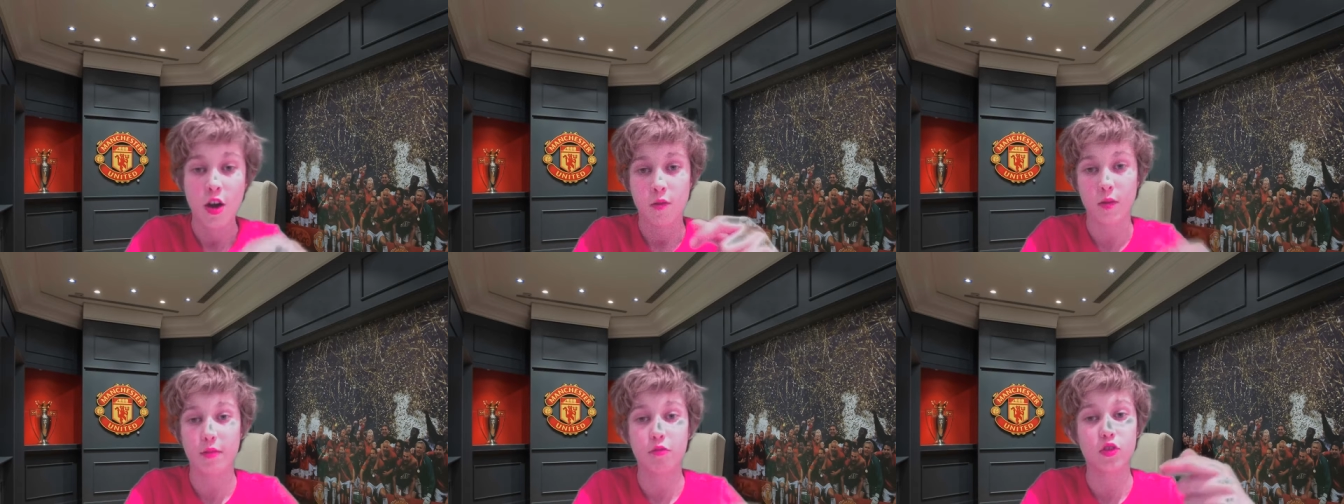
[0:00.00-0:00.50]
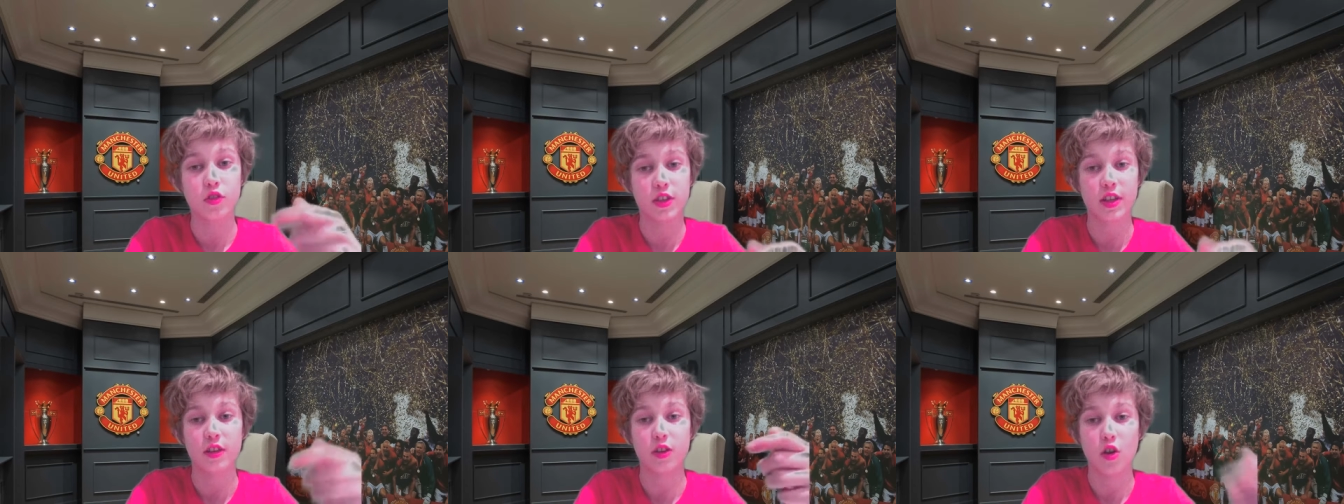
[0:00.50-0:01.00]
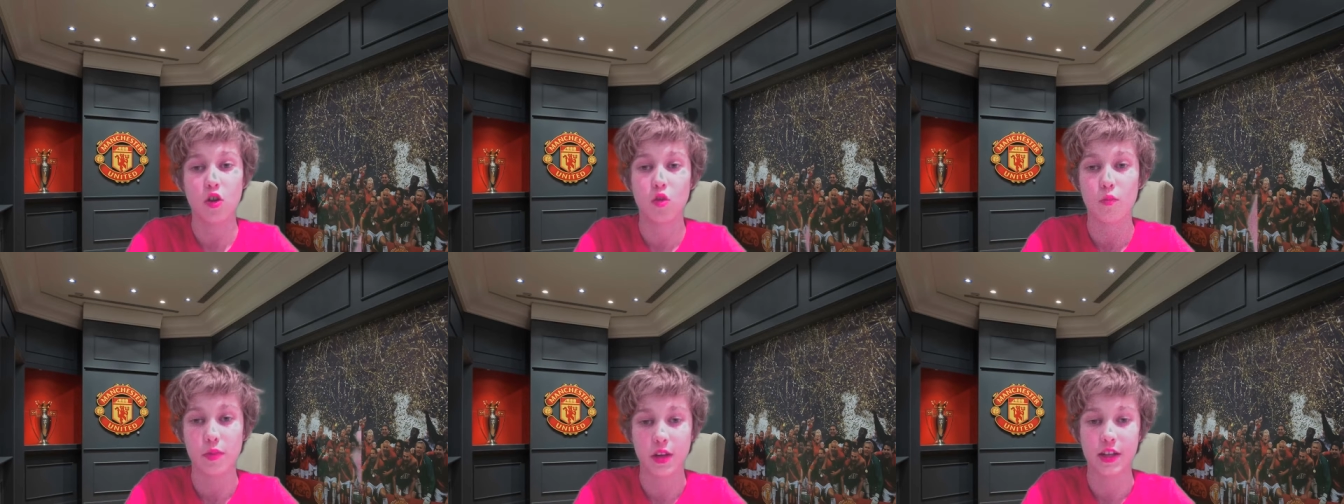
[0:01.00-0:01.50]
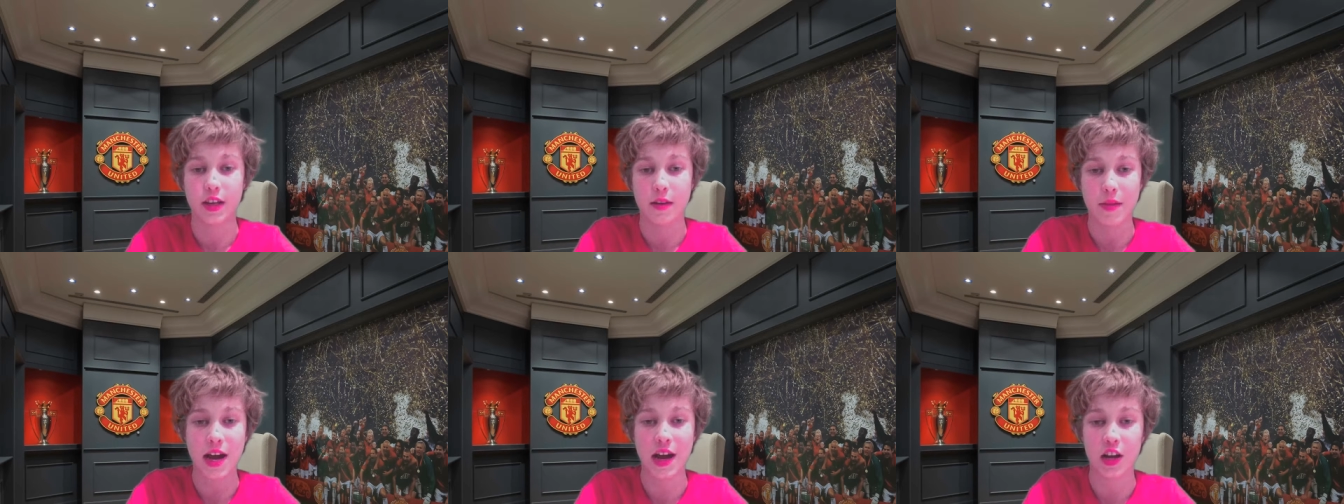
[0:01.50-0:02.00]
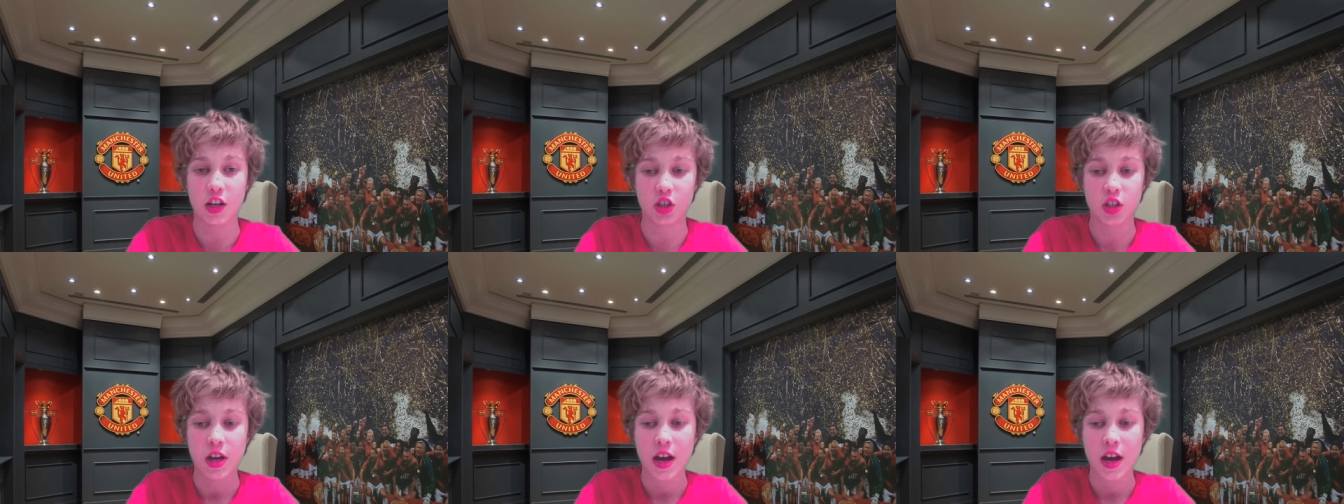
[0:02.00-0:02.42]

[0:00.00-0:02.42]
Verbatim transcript: We wanted the whole bloody match,